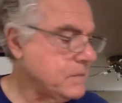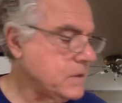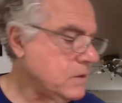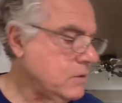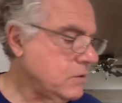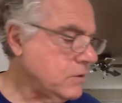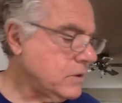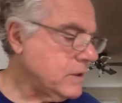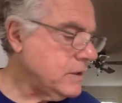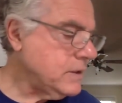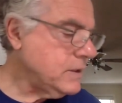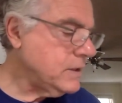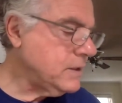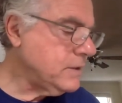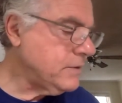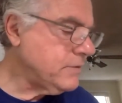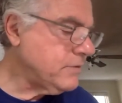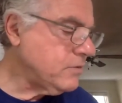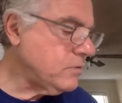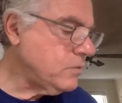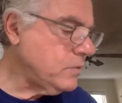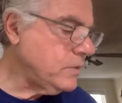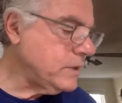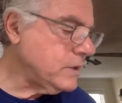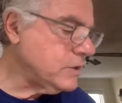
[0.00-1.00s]
Okay, and
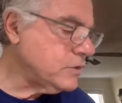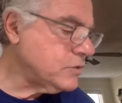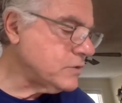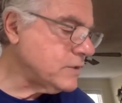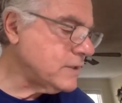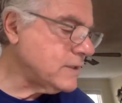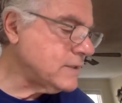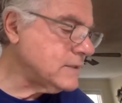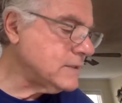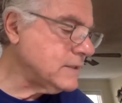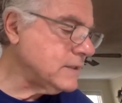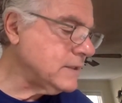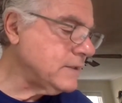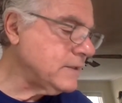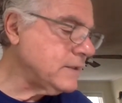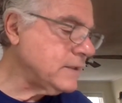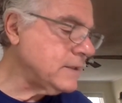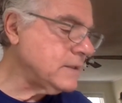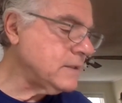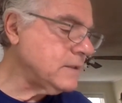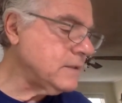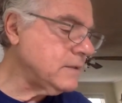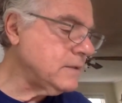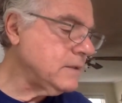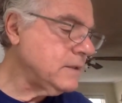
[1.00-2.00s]
so we can translate
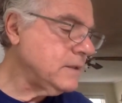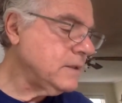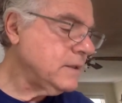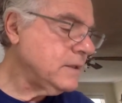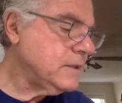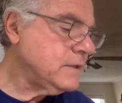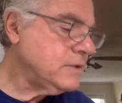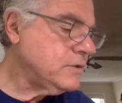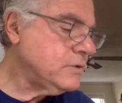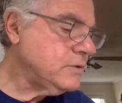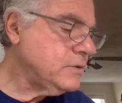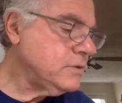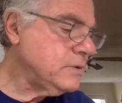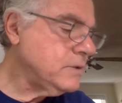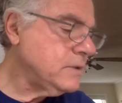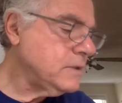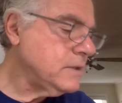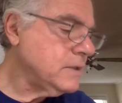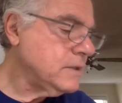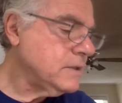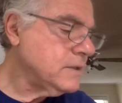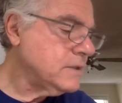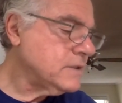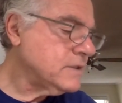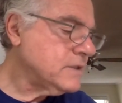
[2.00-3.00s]
them into,
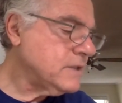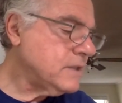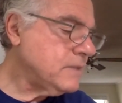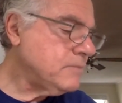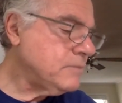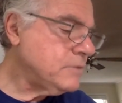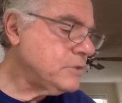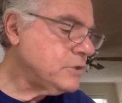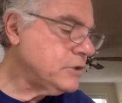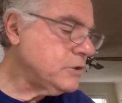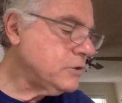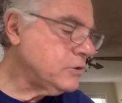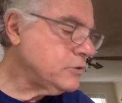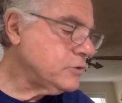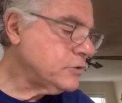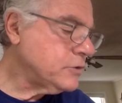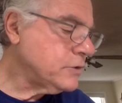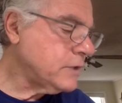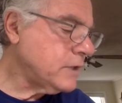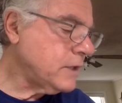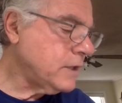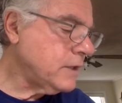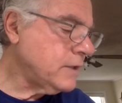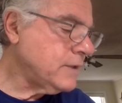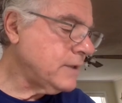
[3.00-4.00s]
some
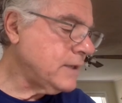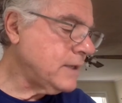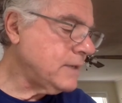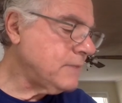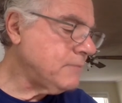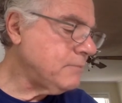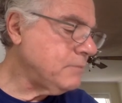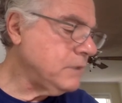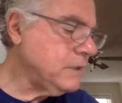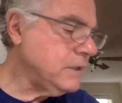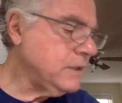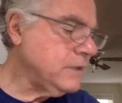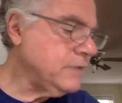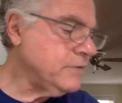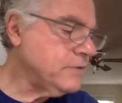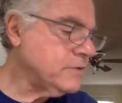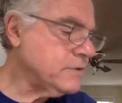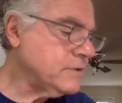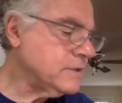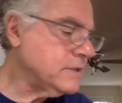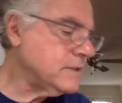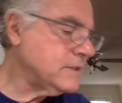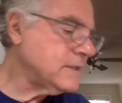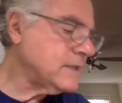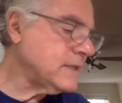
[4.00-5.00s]
children are not
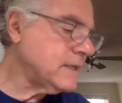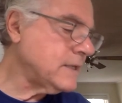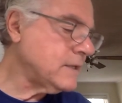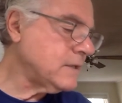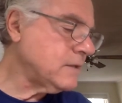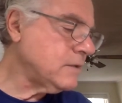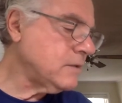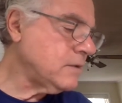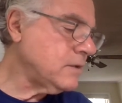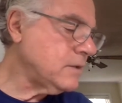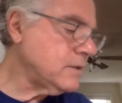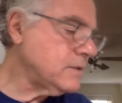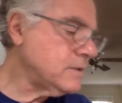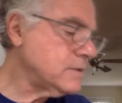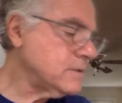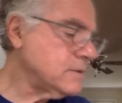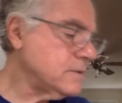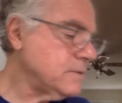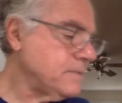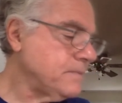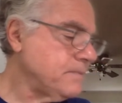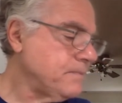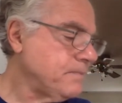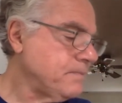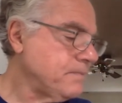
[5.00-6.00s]
believers in Santa Claus.
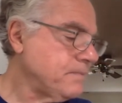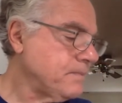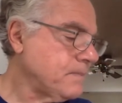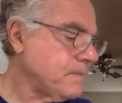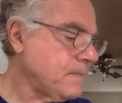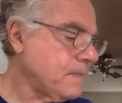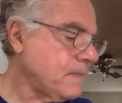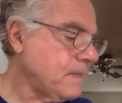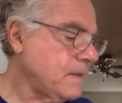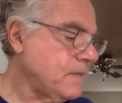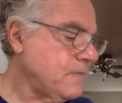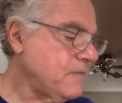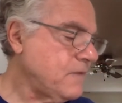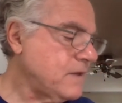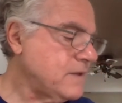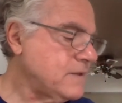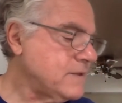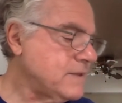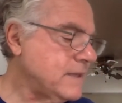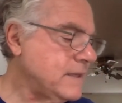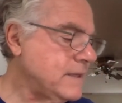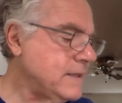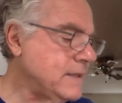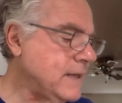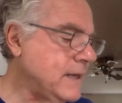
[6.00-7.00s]
If I
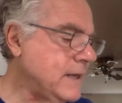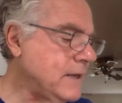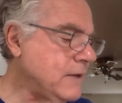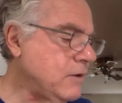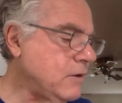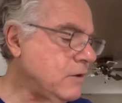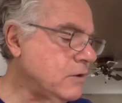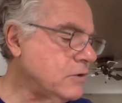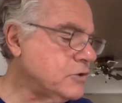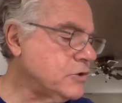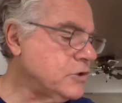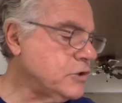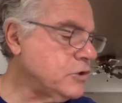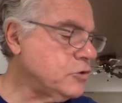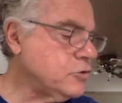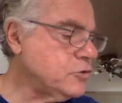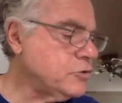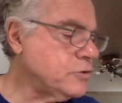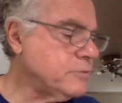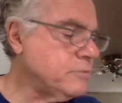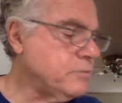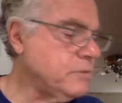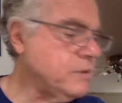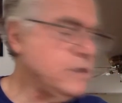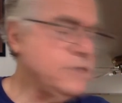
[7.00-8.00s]
say not all
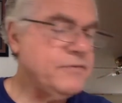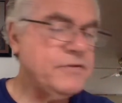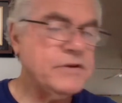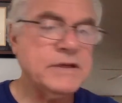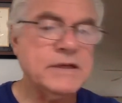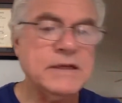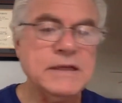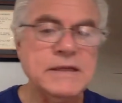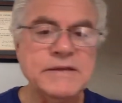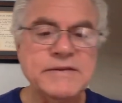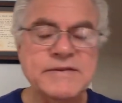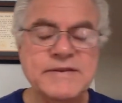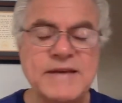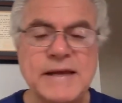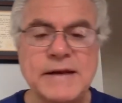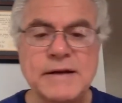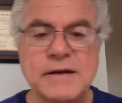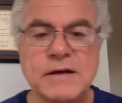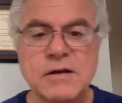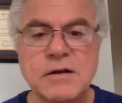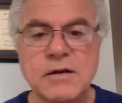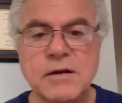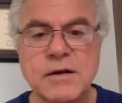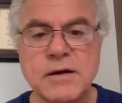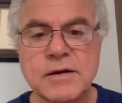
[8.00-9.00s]
children believe in Santa
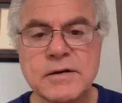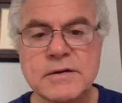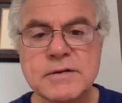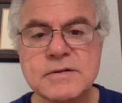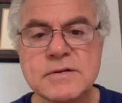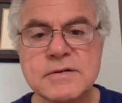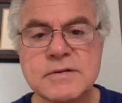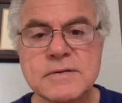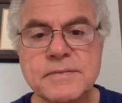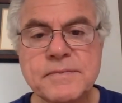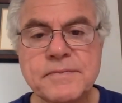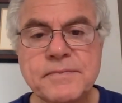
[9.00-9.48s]
Claus,